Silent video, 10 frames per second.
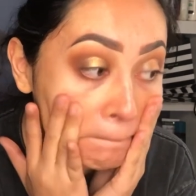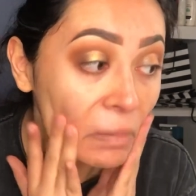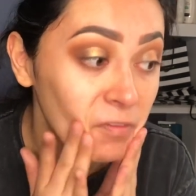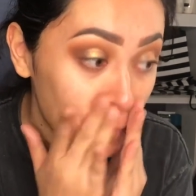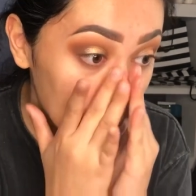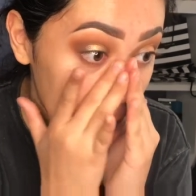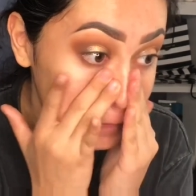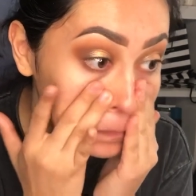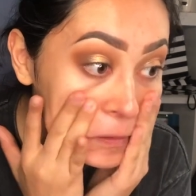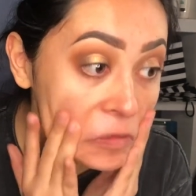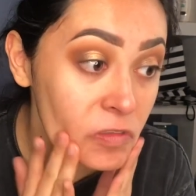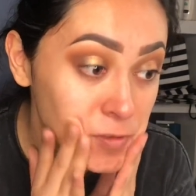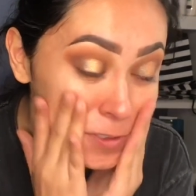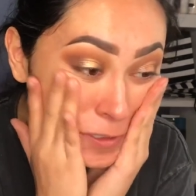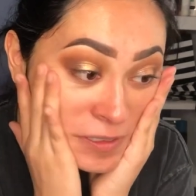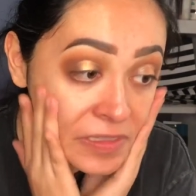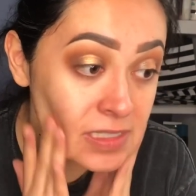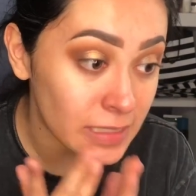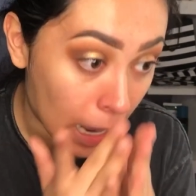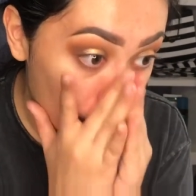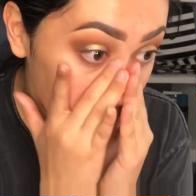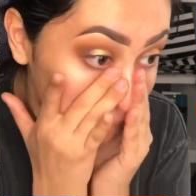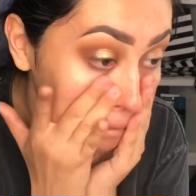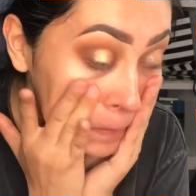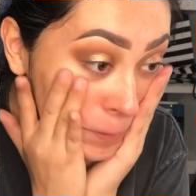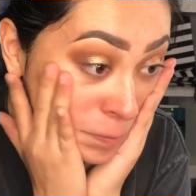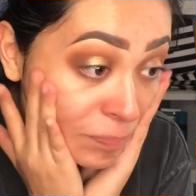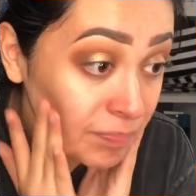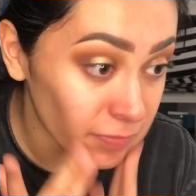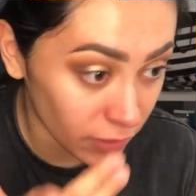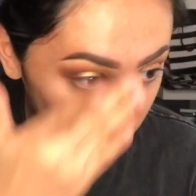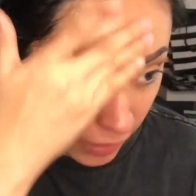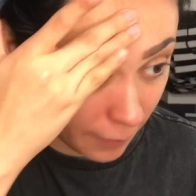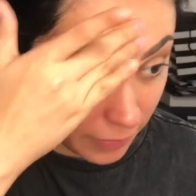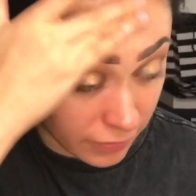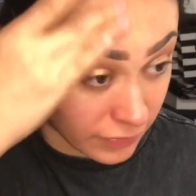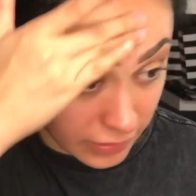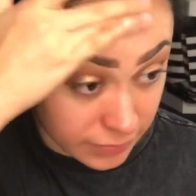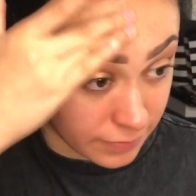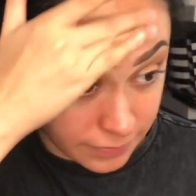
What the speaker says: but it feels like something just stabbed the crap out of it.